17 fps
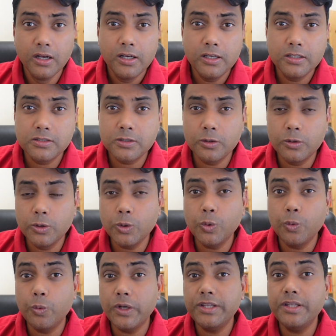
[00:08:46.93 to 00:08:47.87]
is to do
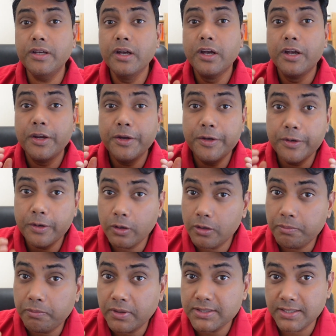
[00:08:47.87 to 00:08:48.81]
with
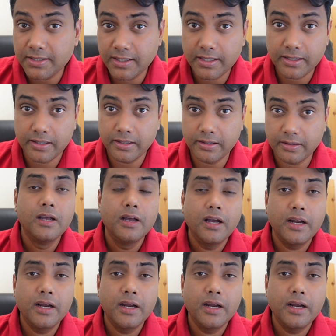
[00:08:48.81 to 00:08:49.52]
your personality.